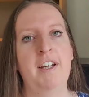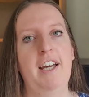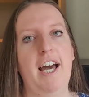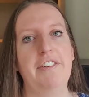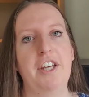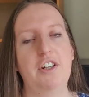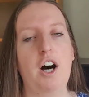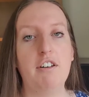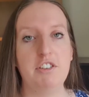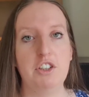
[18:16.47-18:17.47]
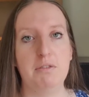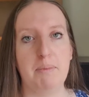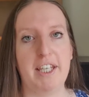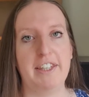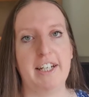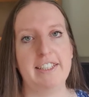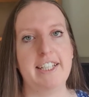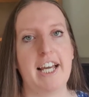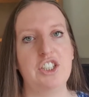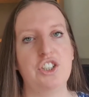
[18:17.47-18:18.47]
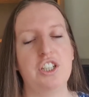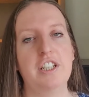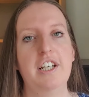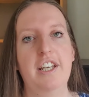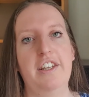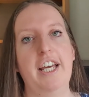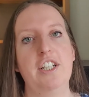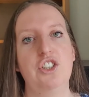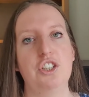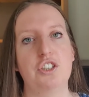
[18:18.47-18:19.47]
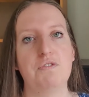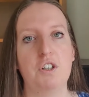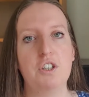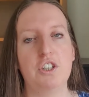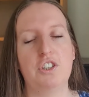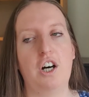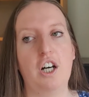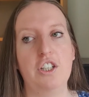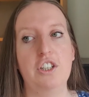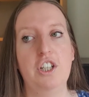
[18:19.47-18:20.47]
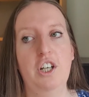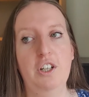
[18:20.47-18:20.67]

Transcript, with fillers: And then after you've made that intention, then just focus on